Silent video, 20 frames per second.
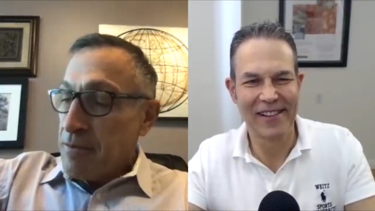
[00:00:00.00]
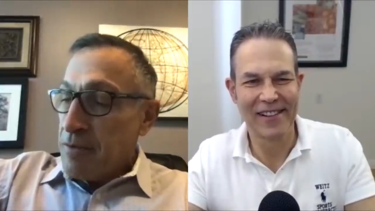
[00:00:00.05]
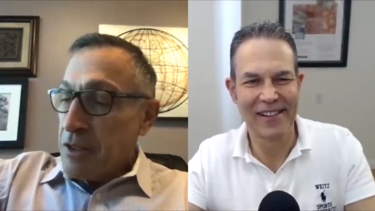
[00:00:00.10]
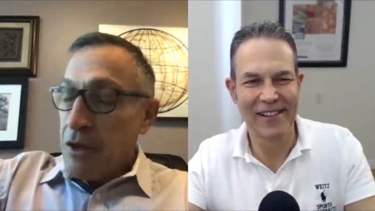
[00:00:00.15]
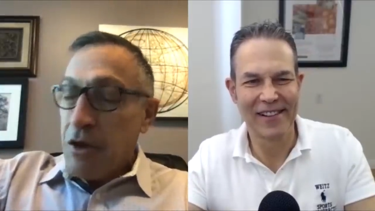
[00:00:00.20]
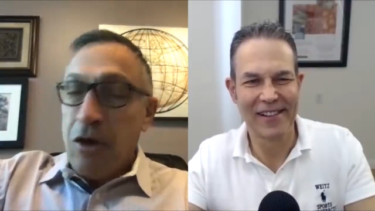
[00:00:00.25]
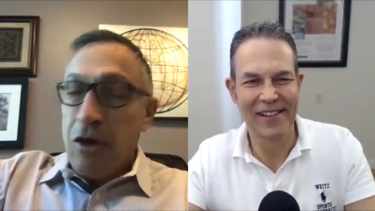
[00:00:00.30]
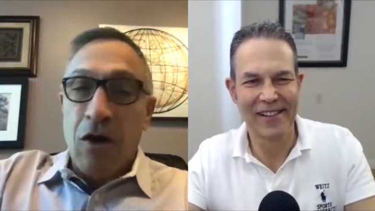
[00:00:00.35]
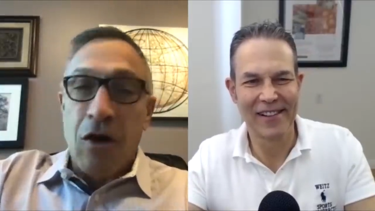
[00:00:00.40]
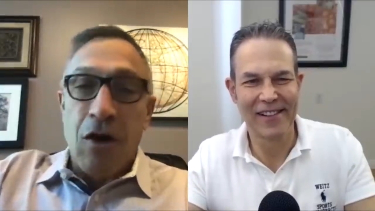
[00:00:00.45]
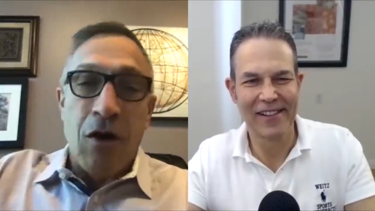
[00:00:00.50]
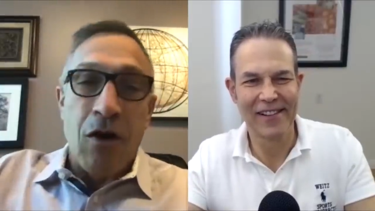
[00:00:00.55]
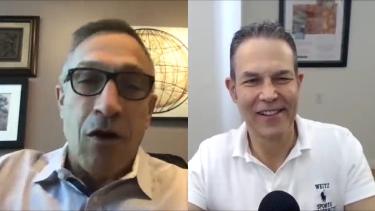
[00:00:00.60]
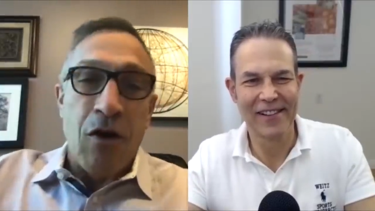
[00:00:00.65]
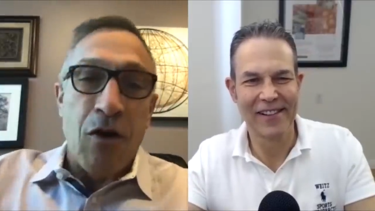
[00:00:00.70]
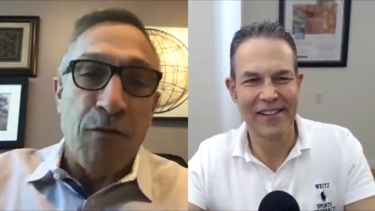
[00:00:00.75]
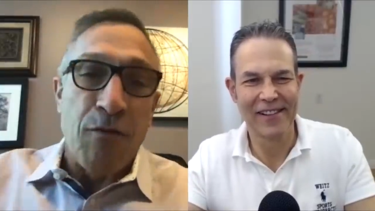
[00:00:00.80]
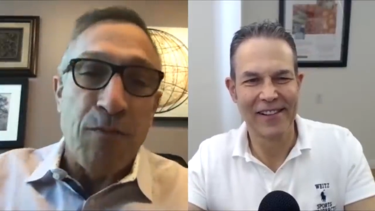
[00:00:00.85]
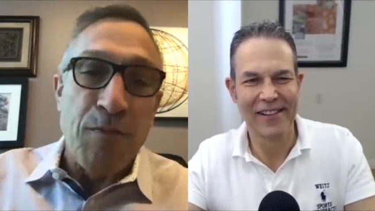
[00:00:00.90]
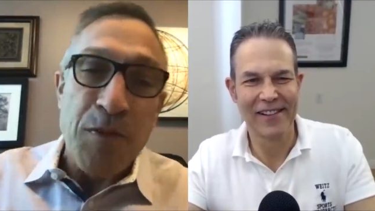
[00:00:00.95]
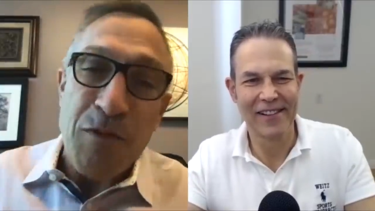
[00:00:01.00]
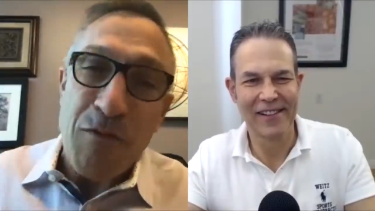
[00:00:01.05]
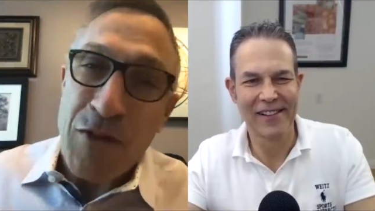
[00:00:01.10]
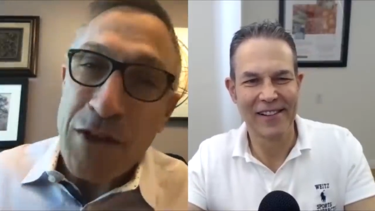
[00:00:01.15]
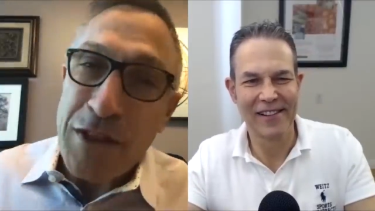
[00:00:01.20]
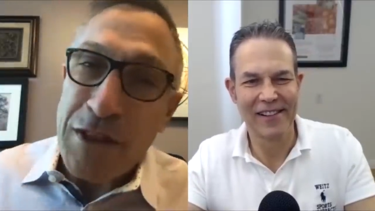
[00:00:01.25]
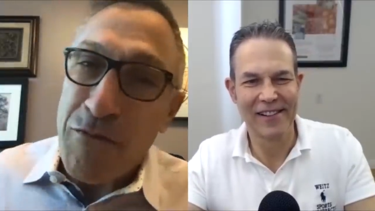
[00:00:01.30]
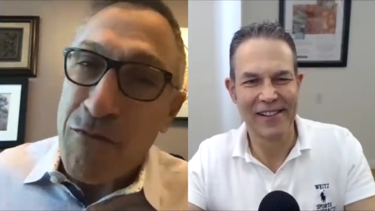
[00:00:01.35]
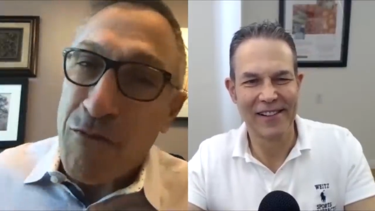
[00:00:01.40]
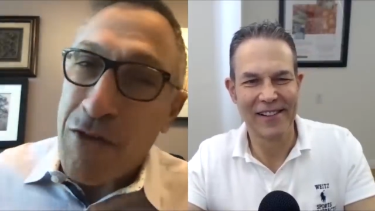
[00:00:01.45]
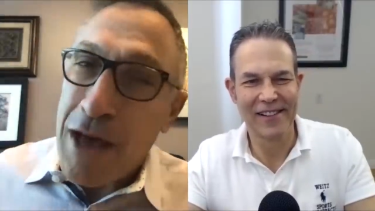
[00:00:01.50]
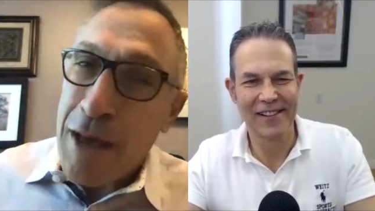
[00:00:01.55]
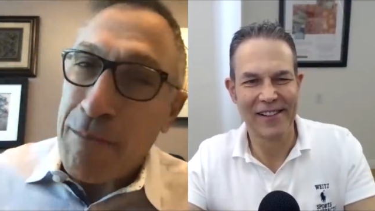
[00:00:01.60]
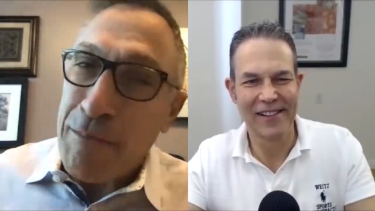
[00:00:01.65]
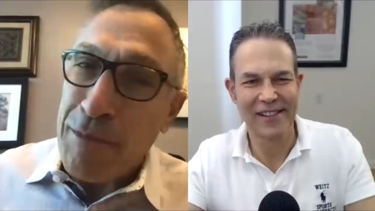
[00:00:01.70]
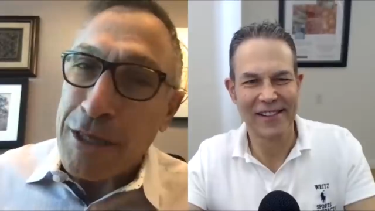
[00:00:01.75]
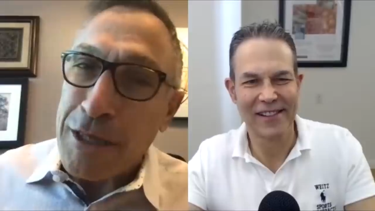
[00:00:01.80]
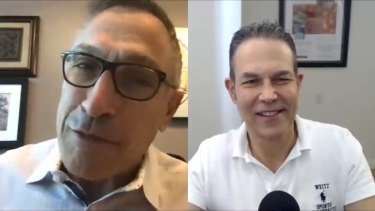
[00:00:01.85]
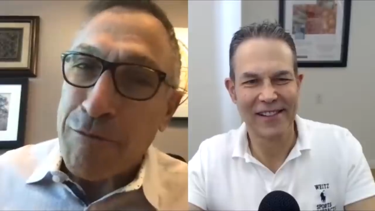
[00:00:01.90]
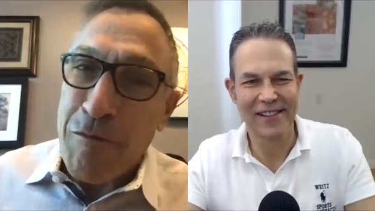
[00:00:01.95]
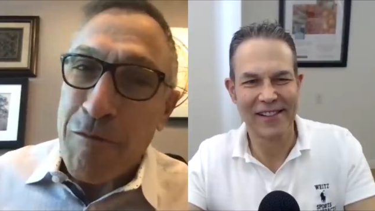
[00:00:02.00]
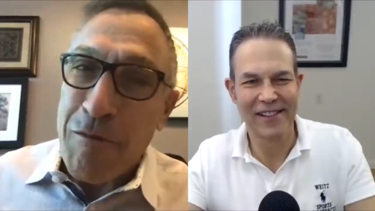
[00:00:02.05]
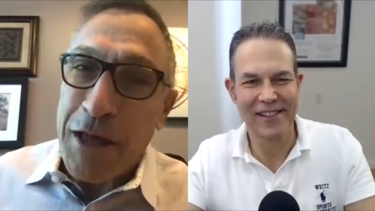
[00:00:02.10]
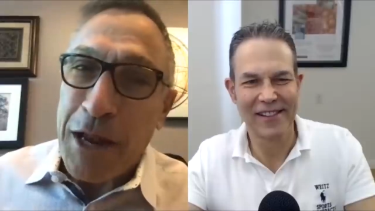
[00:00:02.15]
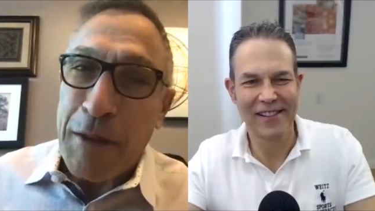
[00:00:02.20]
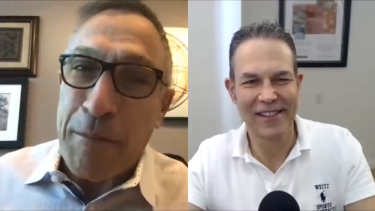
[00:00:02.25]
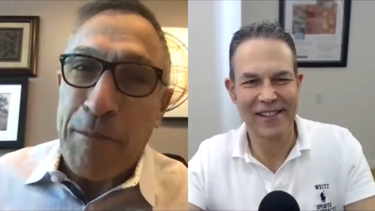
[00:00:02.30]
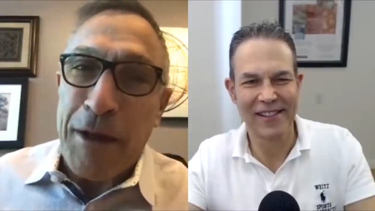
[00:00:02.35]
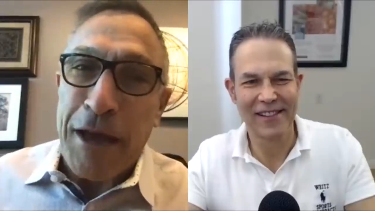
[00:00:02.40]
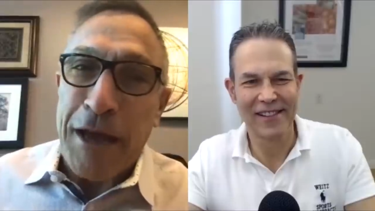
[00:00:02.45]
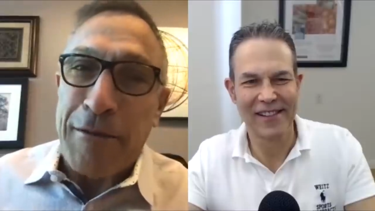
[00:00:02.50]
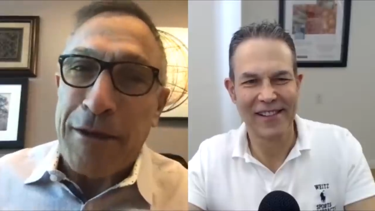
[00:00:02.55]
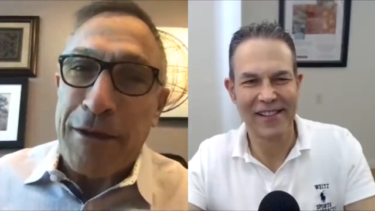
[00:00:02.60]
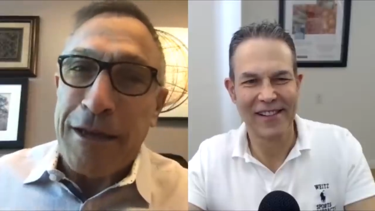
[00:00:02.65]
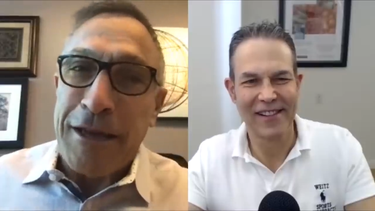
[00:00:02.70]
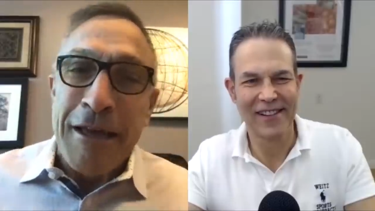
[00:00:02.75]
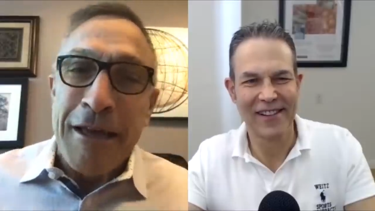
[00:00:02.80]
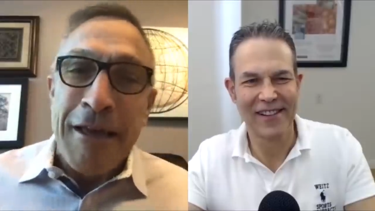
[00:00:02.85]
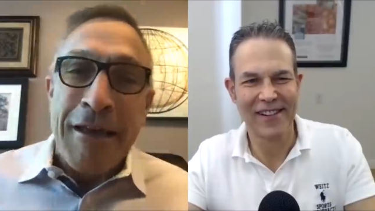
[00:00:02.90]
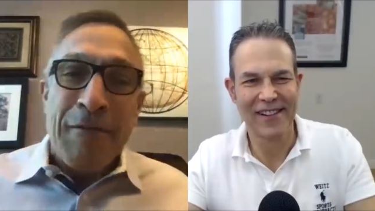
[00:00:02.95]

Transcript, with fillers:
Speaker 1: Oh, oh, 55 beats per minute, baby.